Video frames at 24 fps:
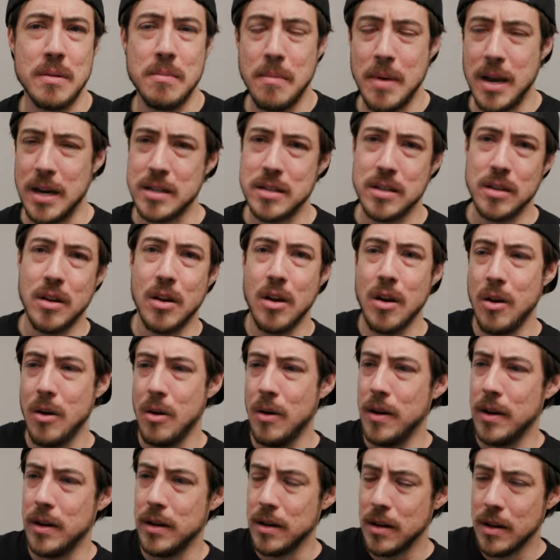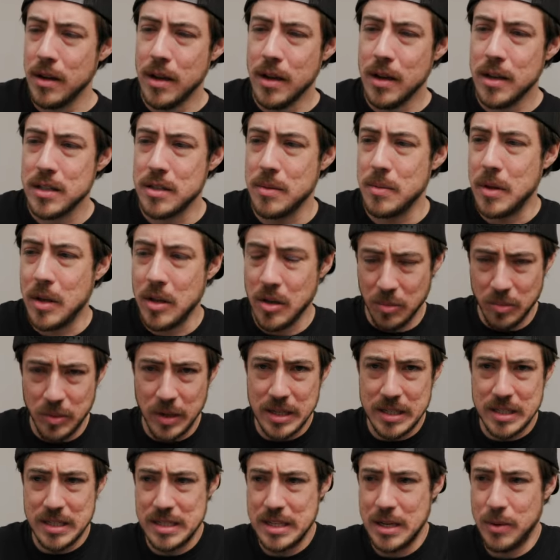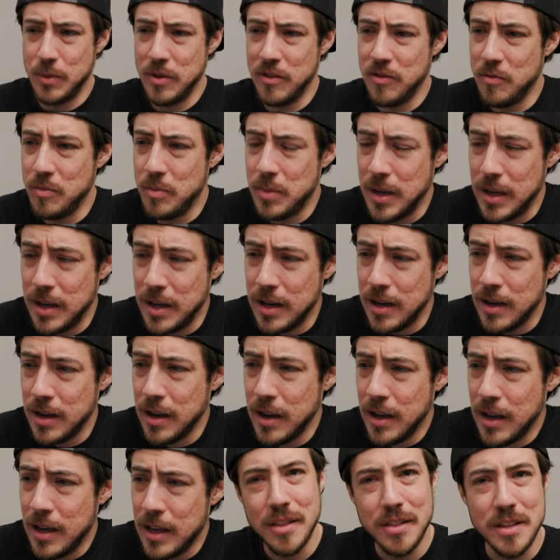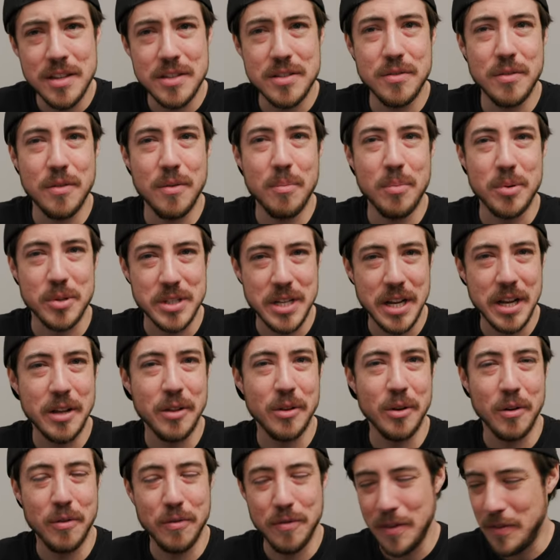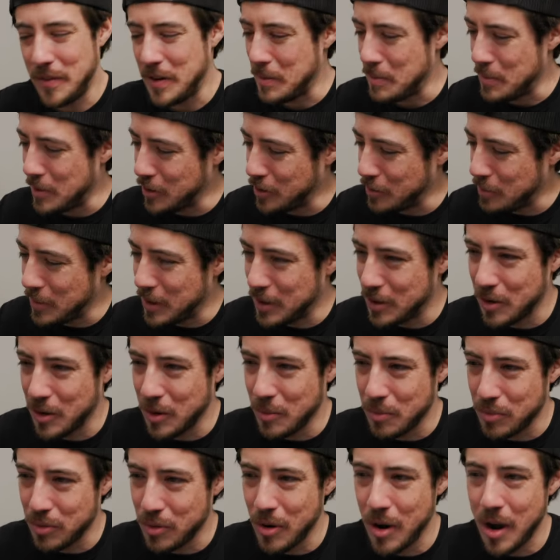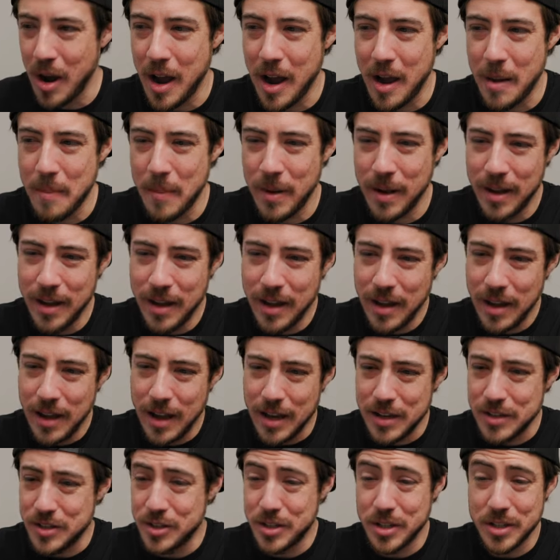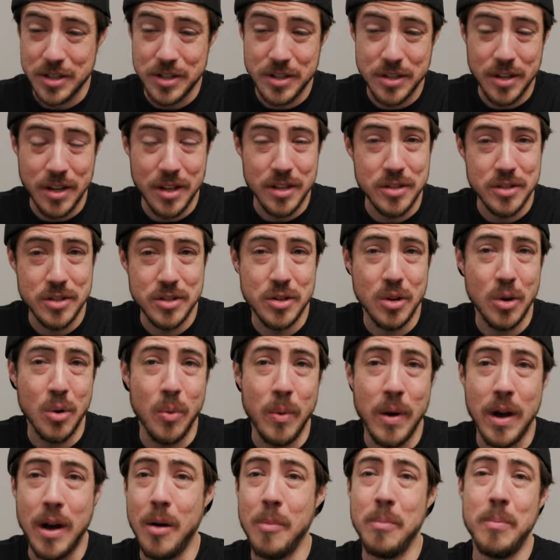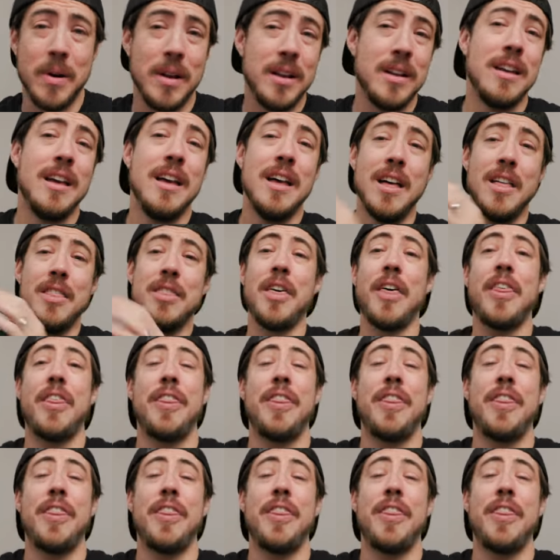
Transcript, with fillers: in Mexico and some of the other places that we've been, this particular 50 millimeter prime has just done so well. But the